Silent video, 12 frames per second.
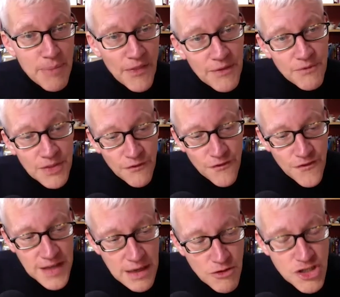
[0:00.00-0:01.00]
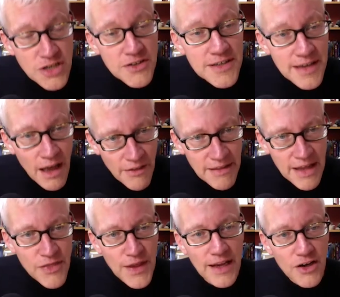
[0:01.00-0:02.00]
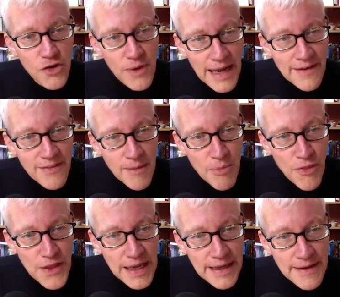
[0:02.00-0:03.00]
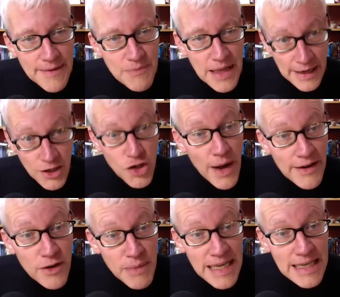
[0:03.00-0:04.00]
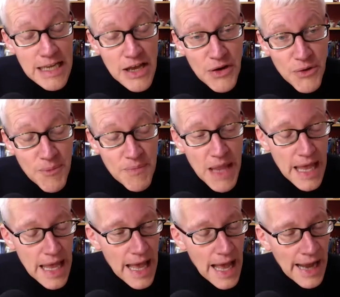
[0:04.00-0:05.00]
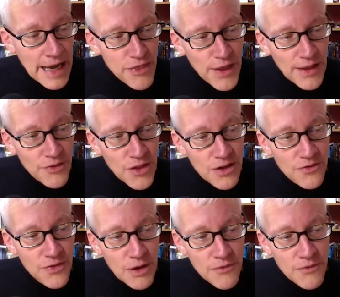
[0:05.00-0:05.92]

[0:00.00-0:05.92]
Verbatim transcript: But the fusion does, I think, create something incredibly new. And I think that